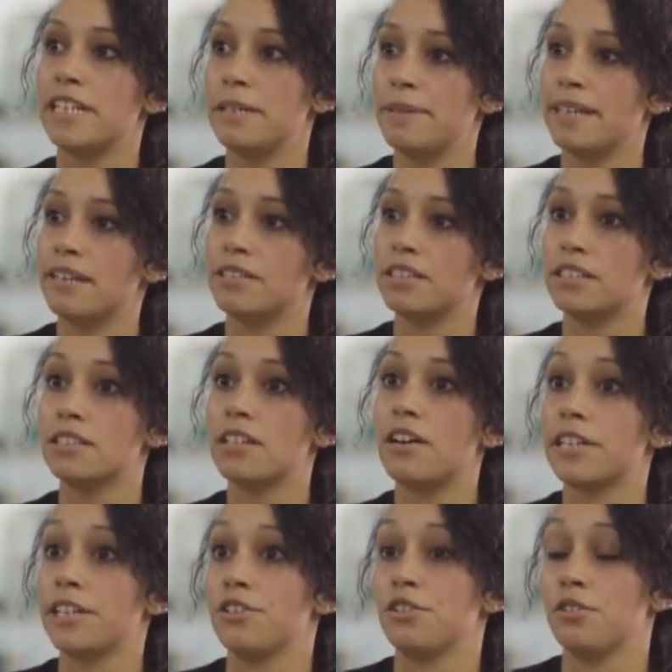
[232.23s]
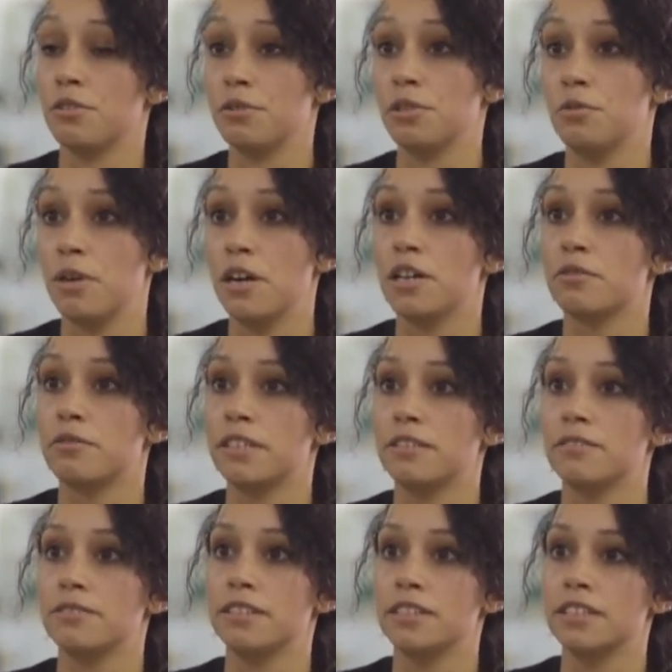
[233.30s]
really be able to target who I want to work
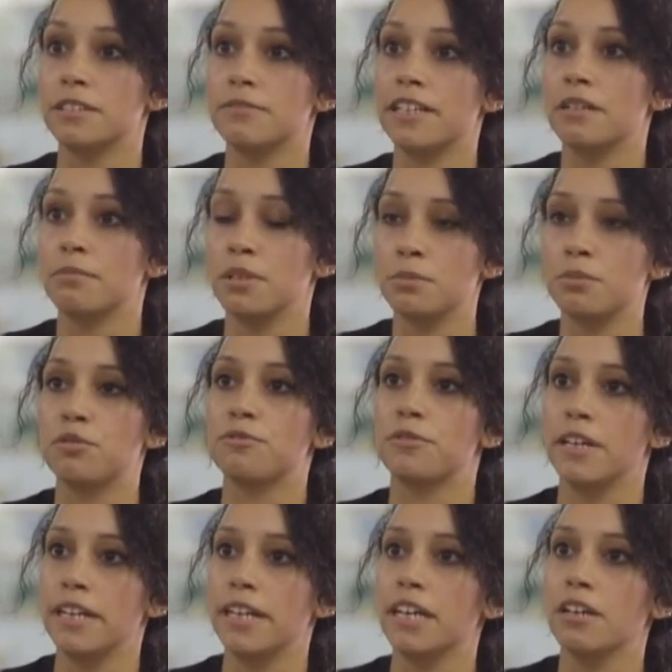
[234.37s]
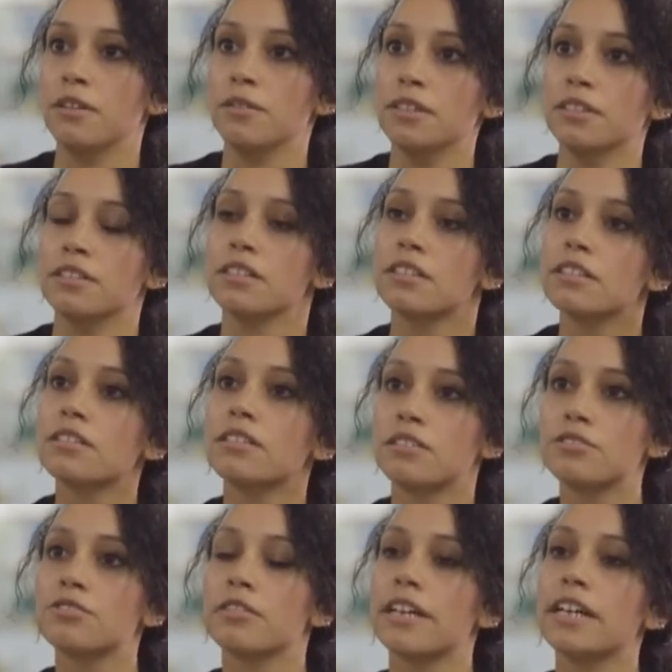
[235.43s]
with and develop my portfolio and
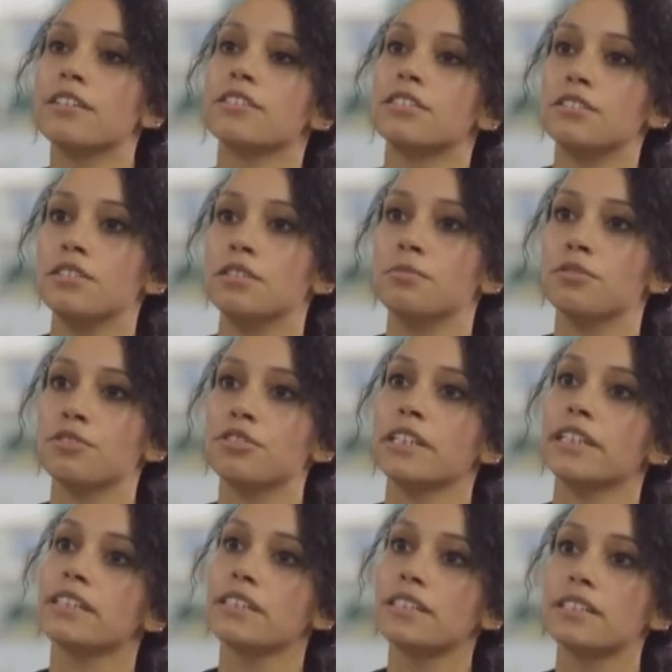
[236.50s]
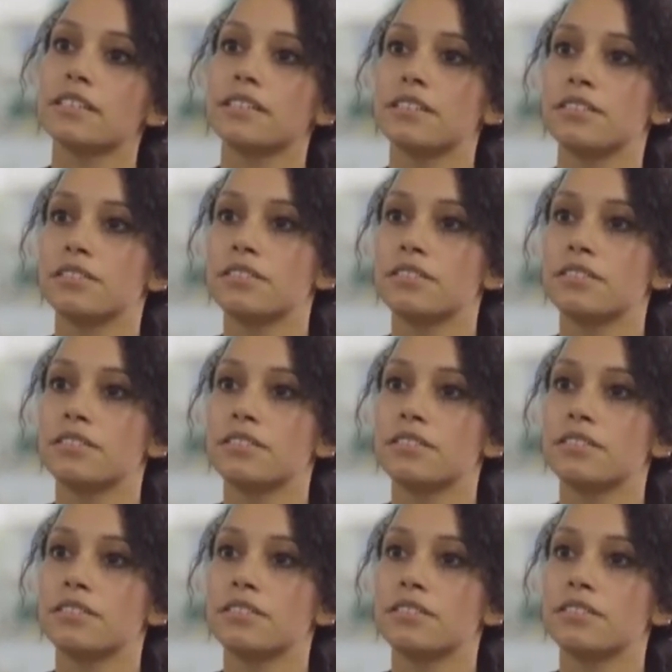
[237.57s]
try out some new projects.